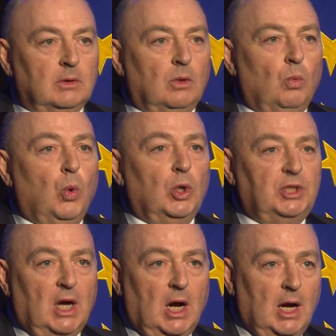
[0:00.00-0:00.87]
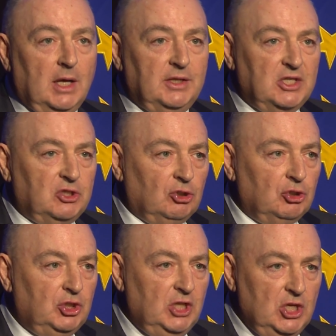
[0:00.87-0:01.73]
What are the
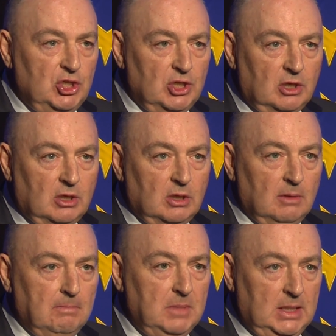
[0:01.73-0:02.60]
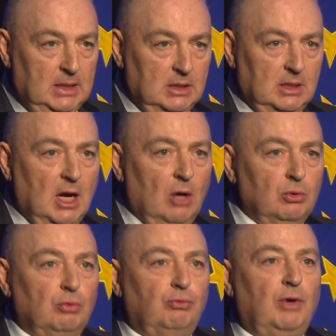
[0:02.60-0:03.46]
strategic means how
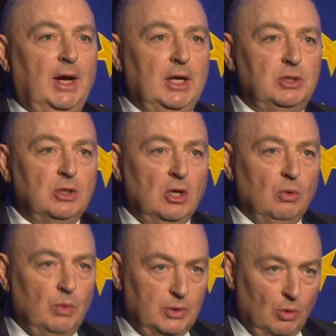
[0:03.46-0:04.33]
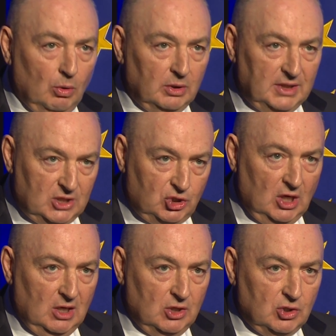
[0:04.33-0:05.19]
to fight with all these
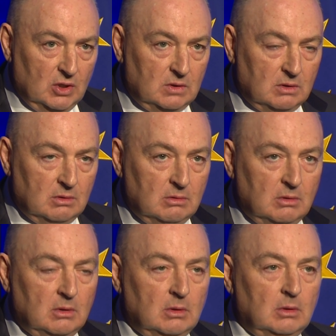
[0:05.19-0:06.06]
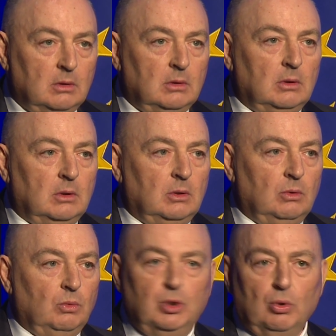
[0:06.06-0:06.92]
challenges?
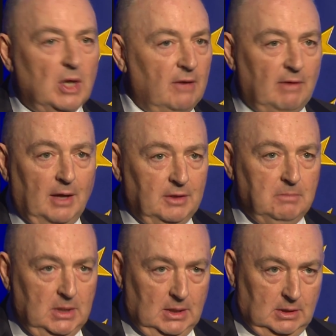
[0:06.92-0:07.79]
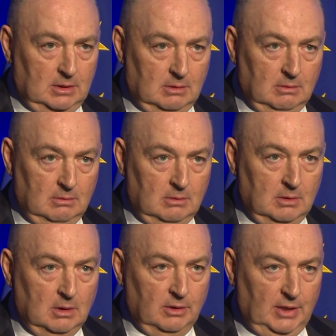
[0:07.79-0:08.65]
We don't have other means
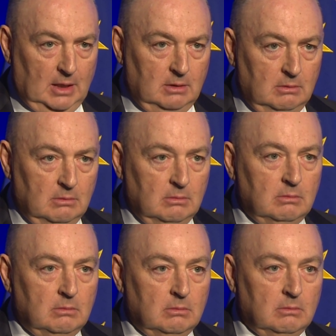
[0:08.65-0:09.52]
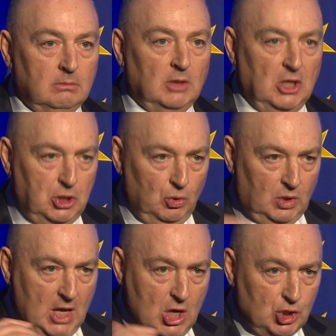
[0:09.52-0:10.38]
than
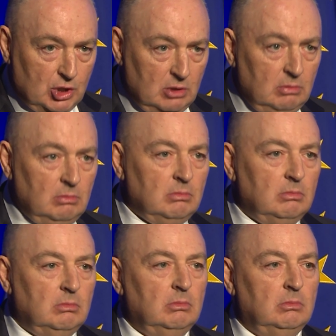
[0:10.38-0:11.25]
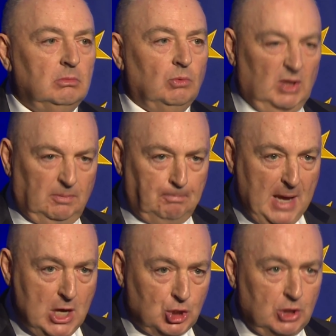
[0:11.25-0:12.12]
education with
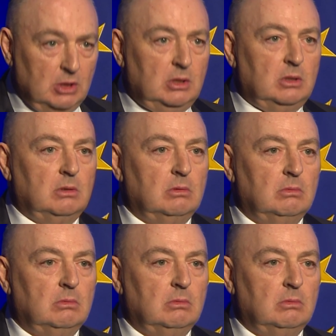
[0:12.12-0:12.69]
patience